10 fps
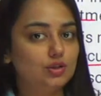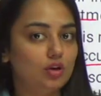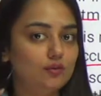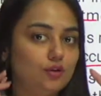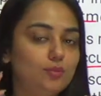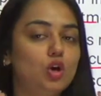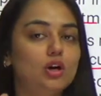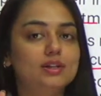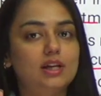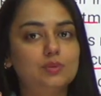not from your
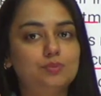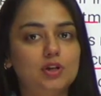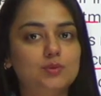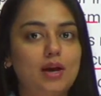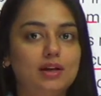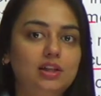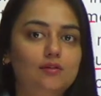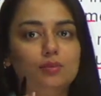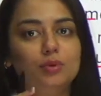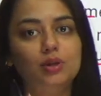state perspective
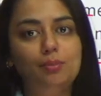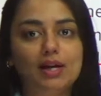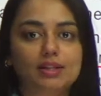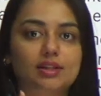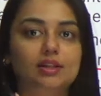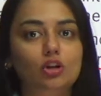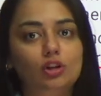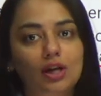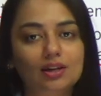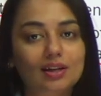will be the best and the
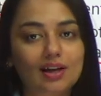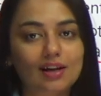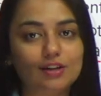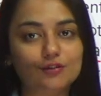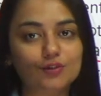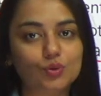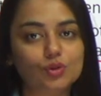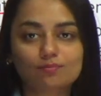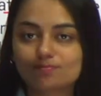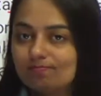authentic kind of news.
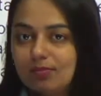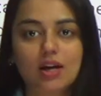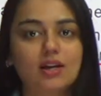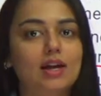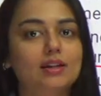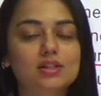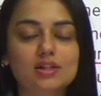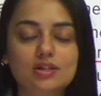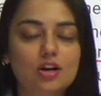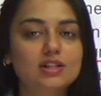Again, this is not